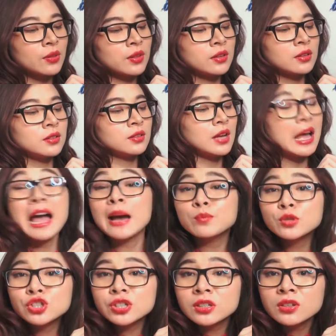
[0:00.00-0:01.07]
the
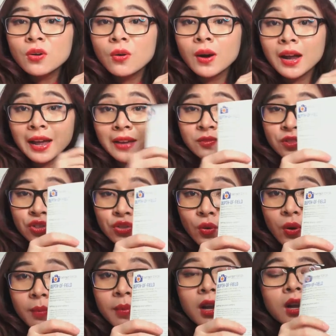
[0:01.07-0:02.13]
aperture or
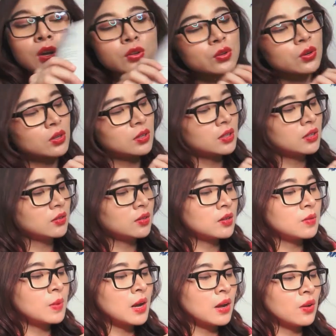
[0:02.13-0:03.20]
f-stop. You're gonna learn
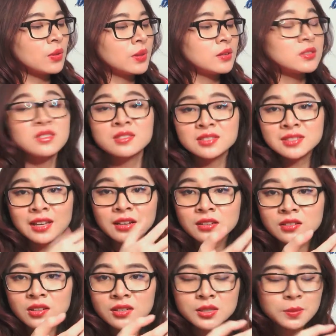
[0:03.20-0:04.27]
about the
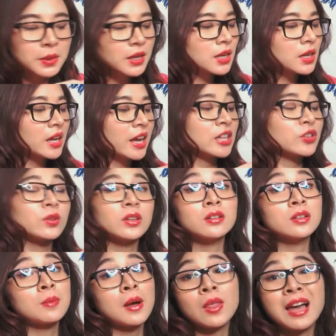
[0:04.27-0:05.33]
shutter speed and you learn
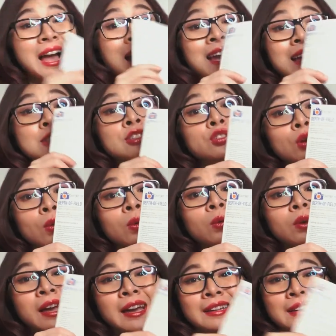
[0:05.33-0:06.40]
about the ISO. And